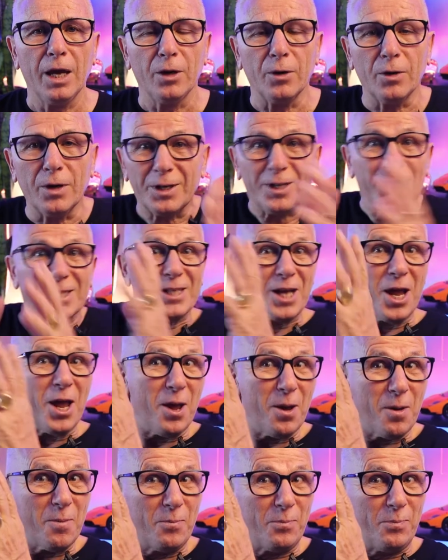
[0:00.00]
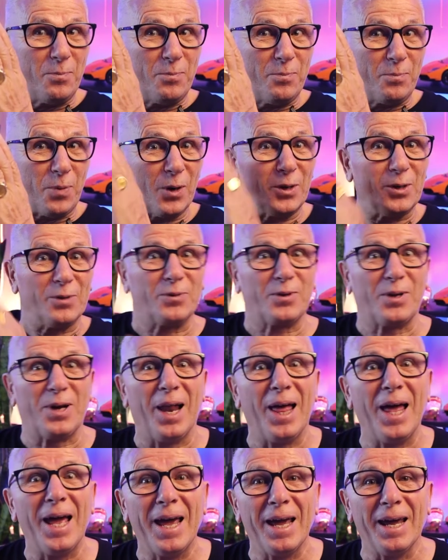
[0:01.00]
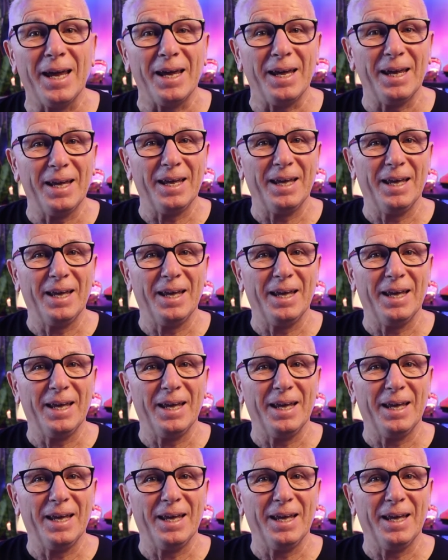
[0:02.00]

You know, this pot of clay